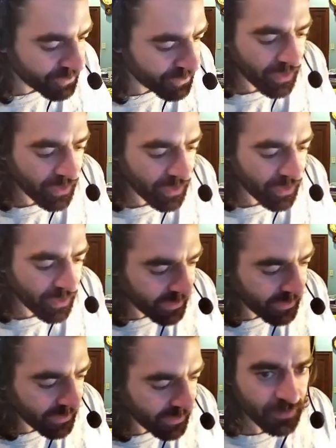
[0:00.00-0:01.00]
the neck
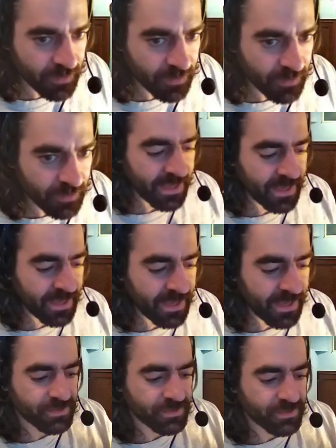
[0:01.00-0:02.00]
here, but I can't.
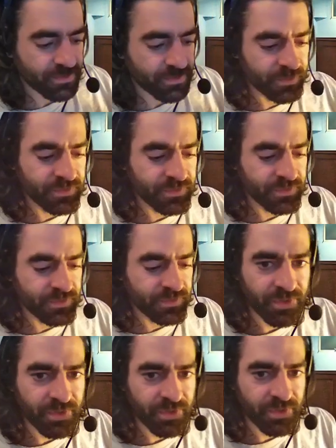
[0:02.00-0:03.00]
So I'm just going to really
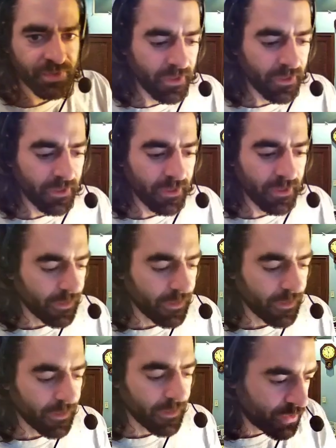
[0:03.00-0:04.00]

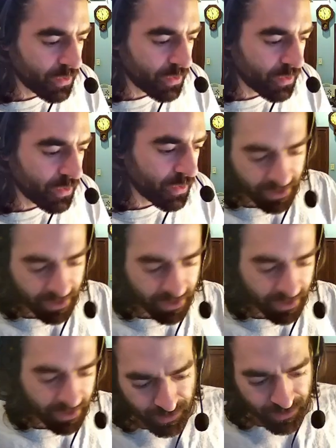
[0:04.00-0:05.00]
quickly
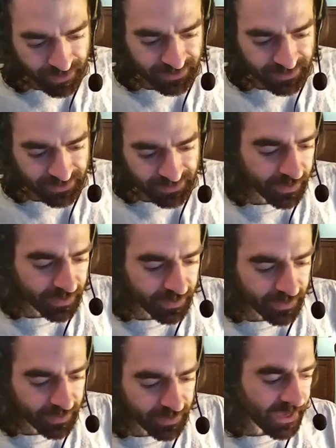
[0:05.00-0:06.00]
do a speed
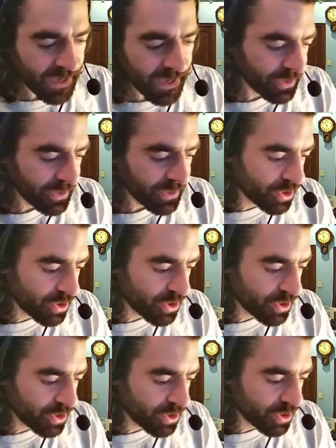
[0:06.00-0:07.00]
sketch
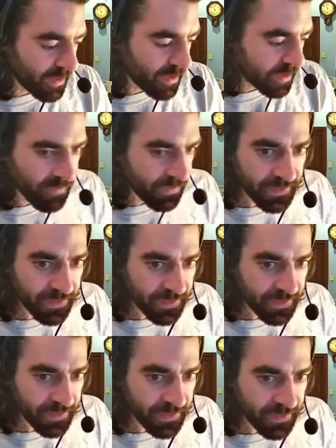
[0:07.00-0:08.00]
of this
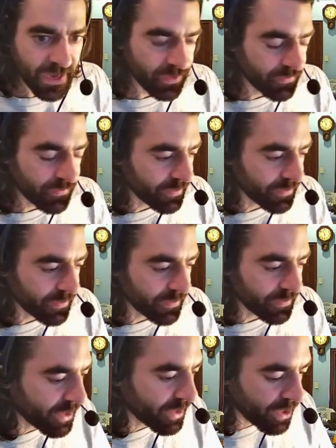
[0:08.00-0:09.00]
guy over
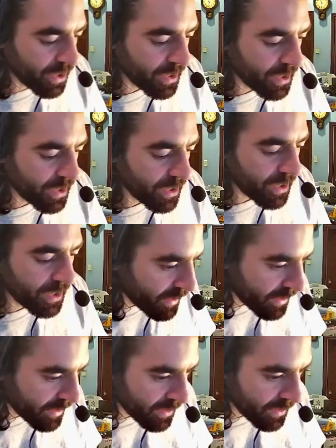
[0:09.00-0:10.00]
here.
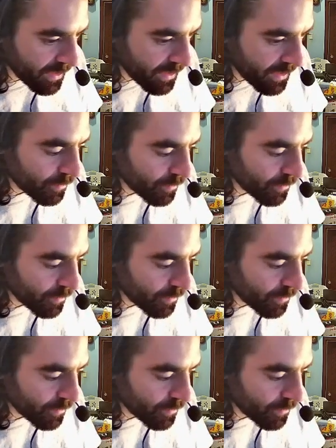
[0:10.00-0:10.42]
Should